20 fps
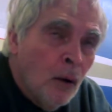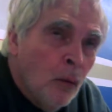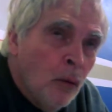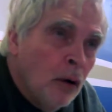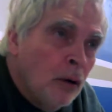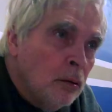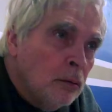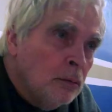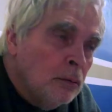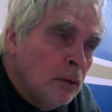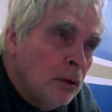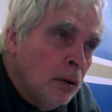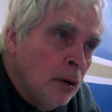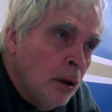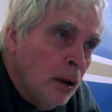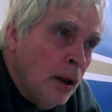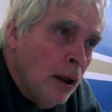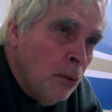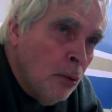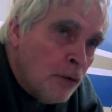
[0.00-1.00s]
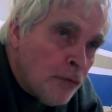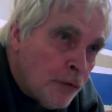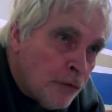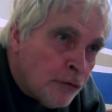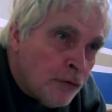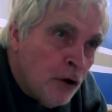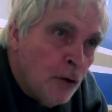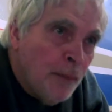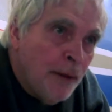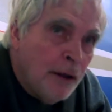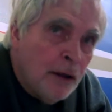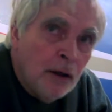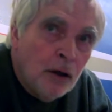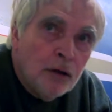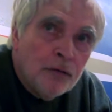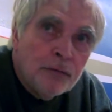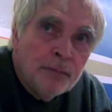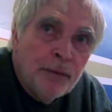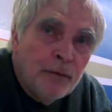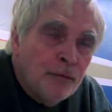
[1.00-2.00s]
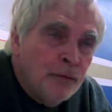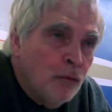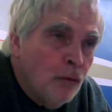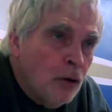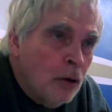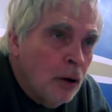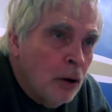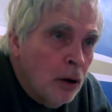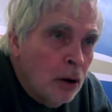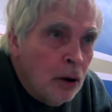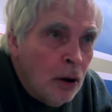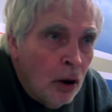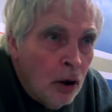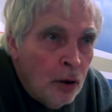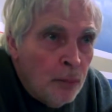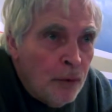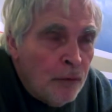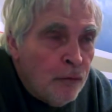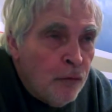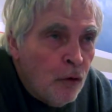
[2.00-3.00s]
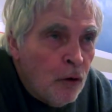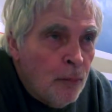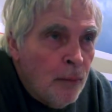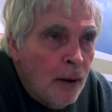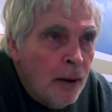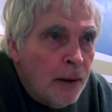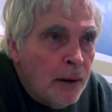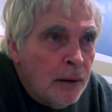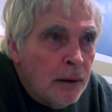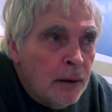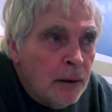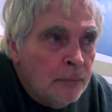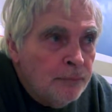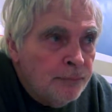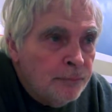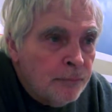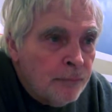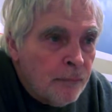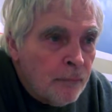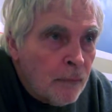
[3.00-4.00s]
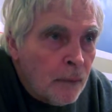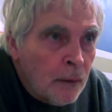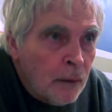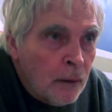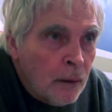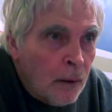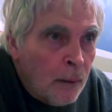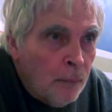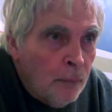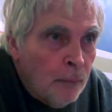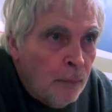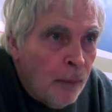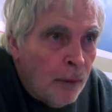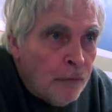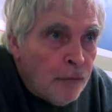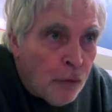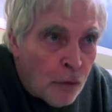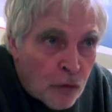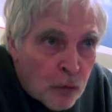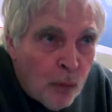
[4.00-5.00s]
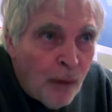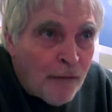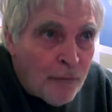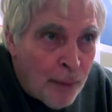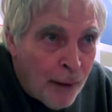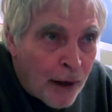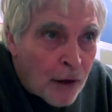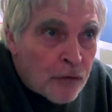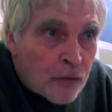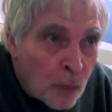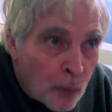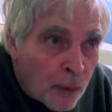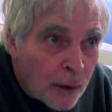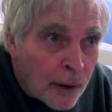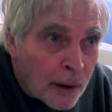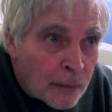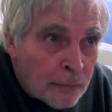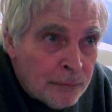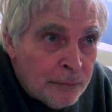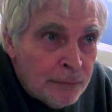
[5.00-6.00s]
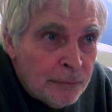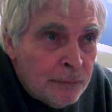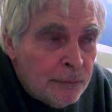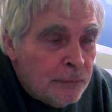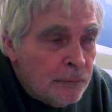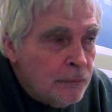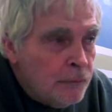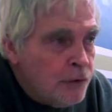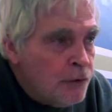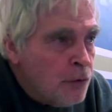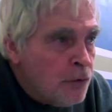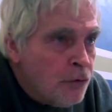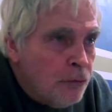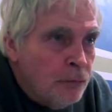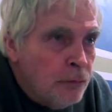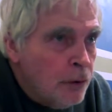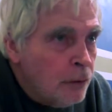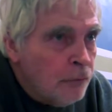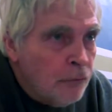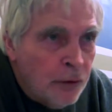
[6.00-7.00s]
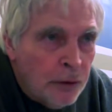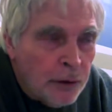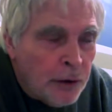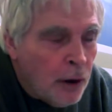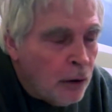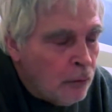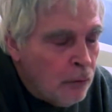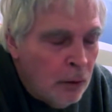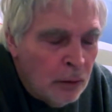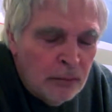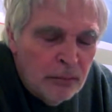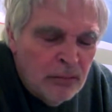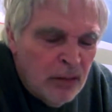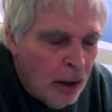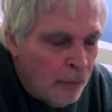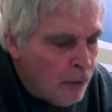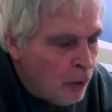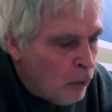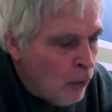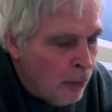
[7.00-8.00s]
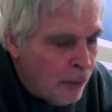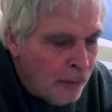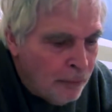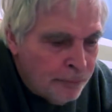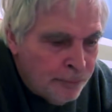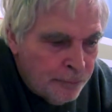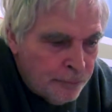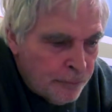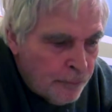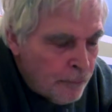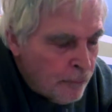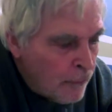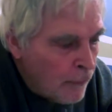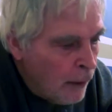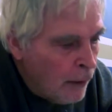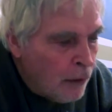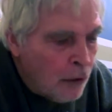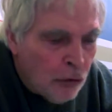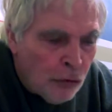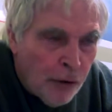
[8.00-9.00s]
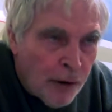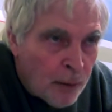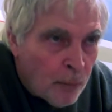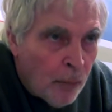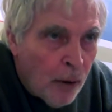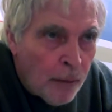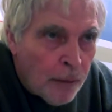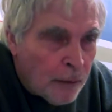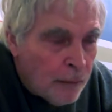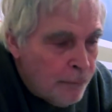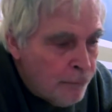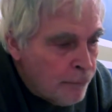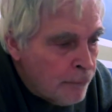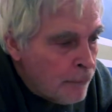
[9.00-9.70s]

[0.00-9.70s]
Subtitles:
Well, it wasn't so many years before my first wife passed away. Really a lovely woman and a great mother.